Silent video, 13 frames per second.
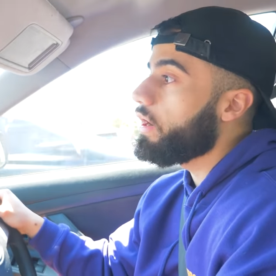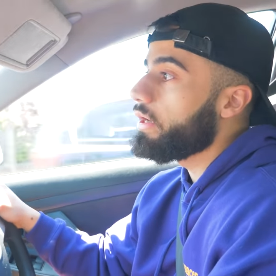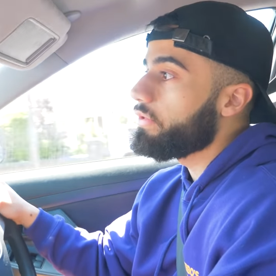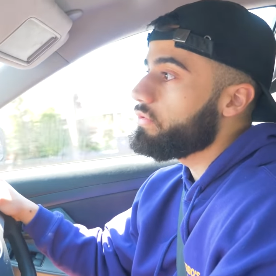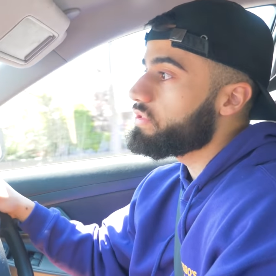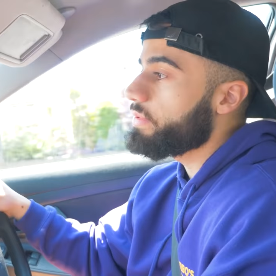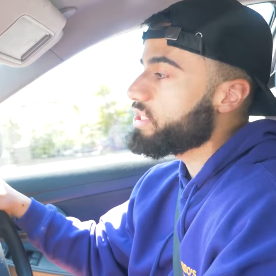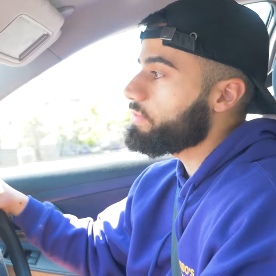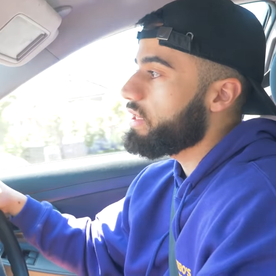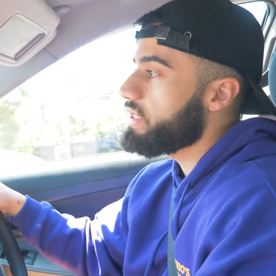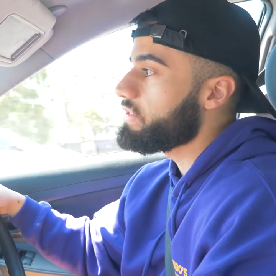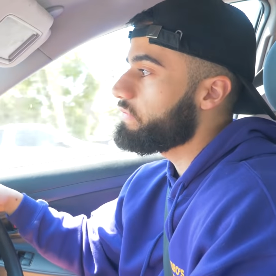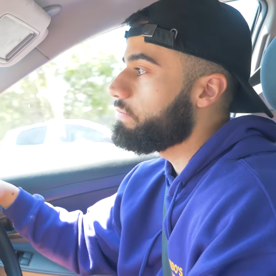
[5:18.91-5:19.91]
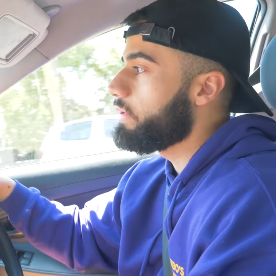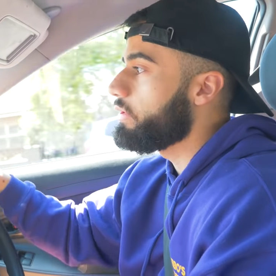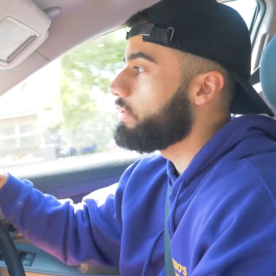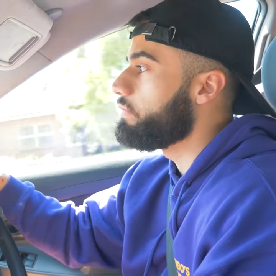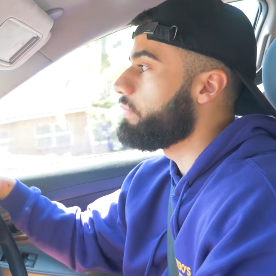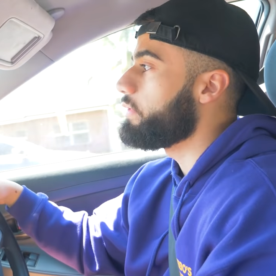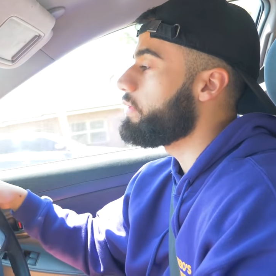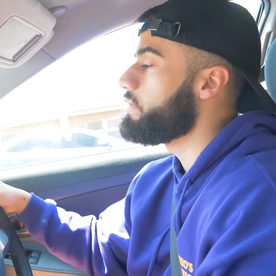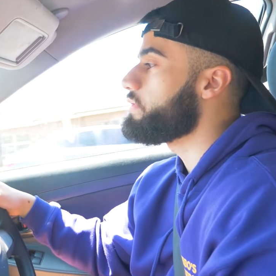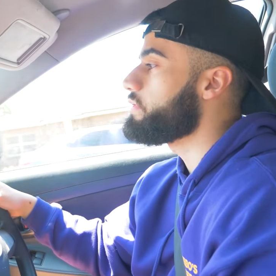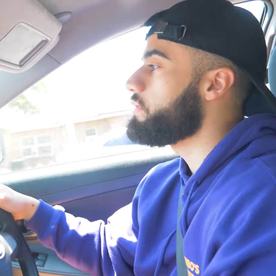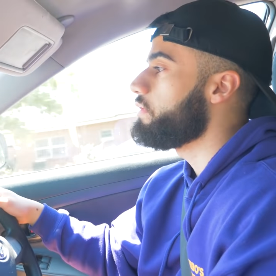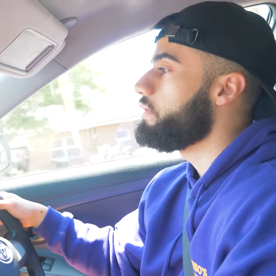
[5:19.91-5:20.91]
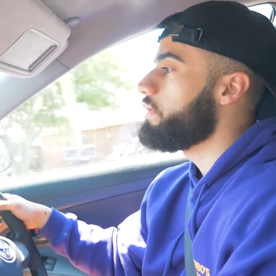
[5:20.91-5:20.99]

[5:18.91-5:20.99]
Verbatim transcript: I do smash patties for my own burgers.